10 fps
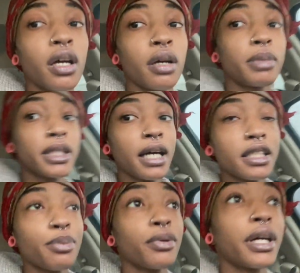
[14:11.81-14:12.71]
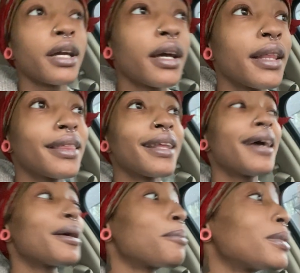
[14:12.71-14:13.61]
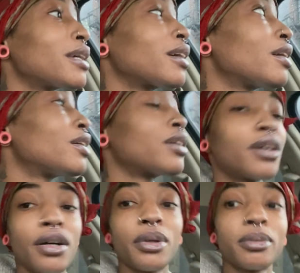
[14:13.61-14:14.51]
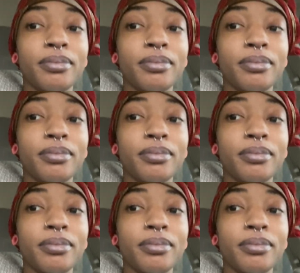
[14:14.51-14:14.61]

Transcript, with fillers: Besides the point, let me go